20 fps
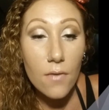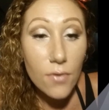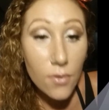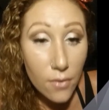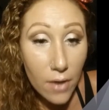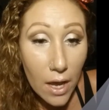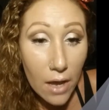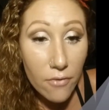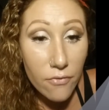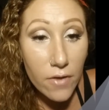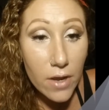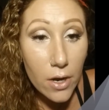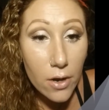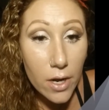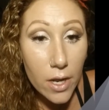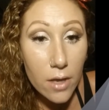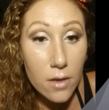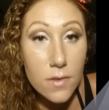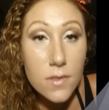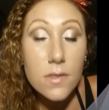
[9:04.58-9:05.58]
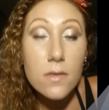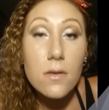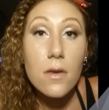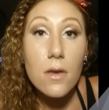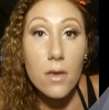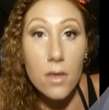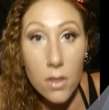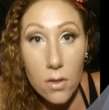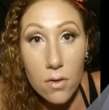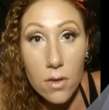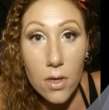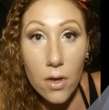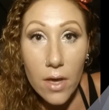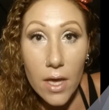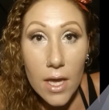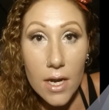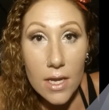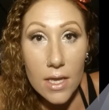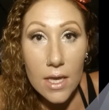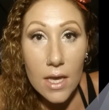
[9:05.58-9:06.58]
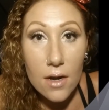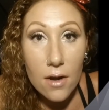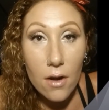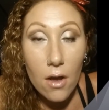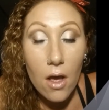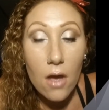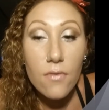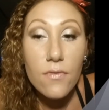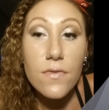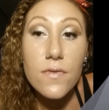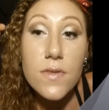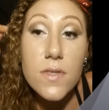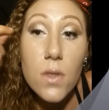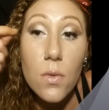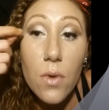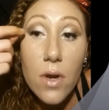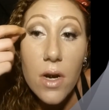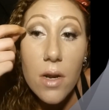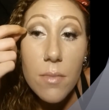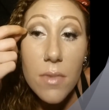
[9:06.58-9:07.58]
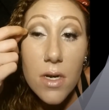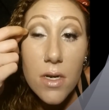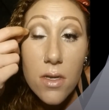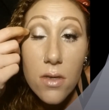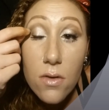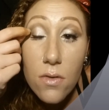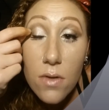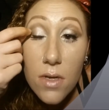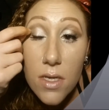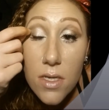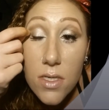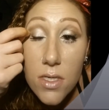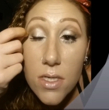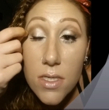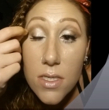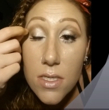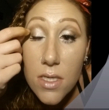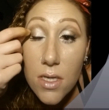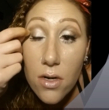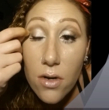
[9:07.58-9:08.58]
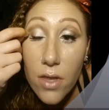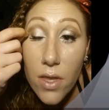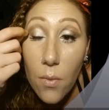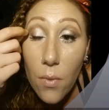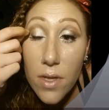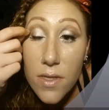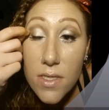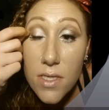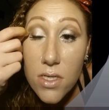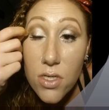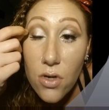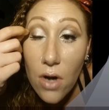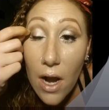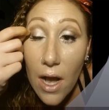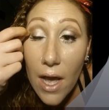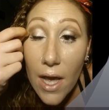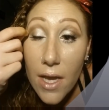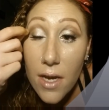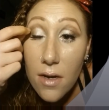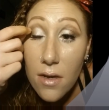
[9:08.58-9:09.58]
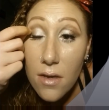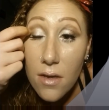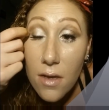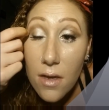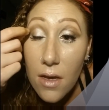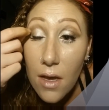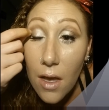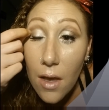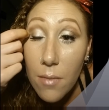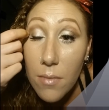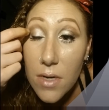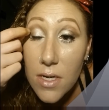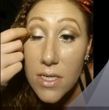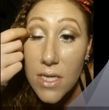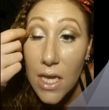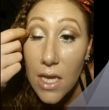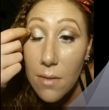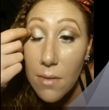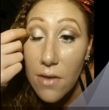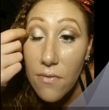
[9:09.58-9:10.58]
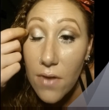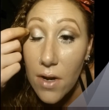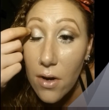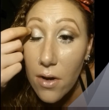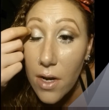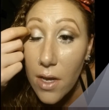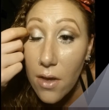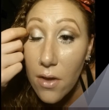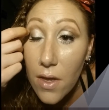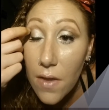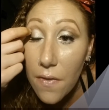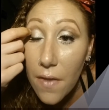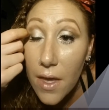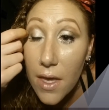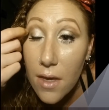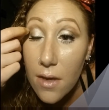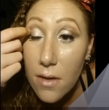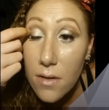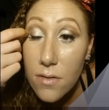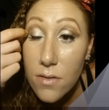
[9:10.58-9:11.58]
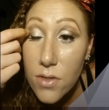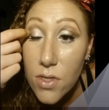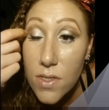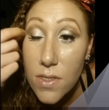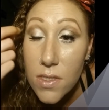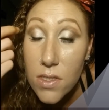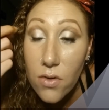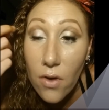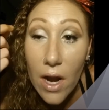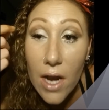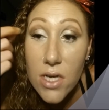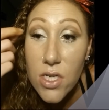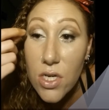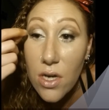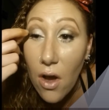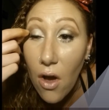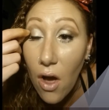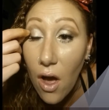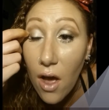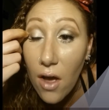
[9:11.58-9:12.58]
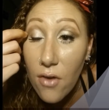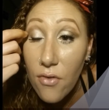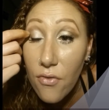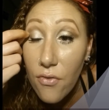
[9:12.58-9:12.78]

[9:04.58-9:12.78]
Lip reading: you got fingernails, you can go ahead and get it off. So what I'm going to do is just literally, once it dried, I'm going to take my fingernail and like just scratch it off,